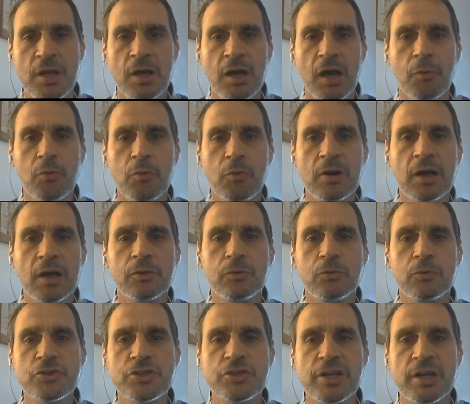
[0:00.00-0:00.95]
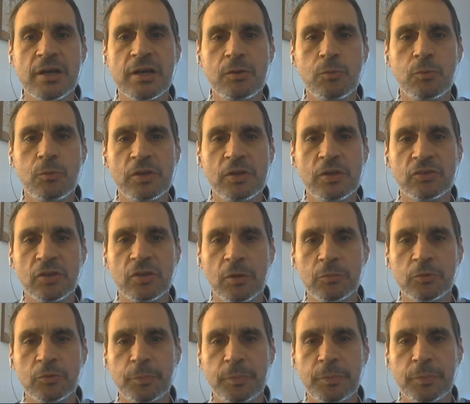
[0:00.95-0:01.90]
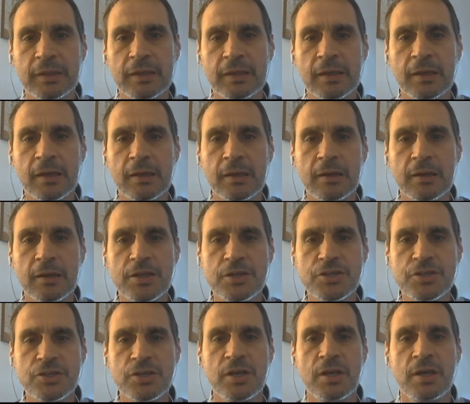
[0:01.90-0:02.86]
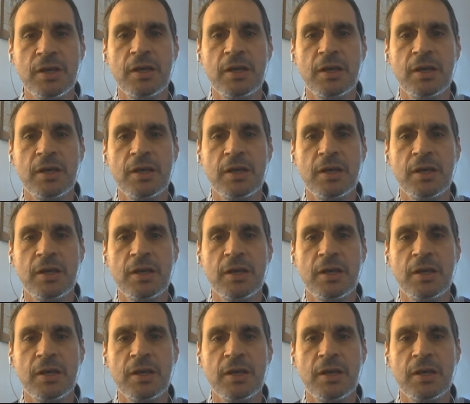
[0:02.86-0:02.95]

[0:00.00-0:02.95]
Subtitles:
I would like to share it with some speaking English.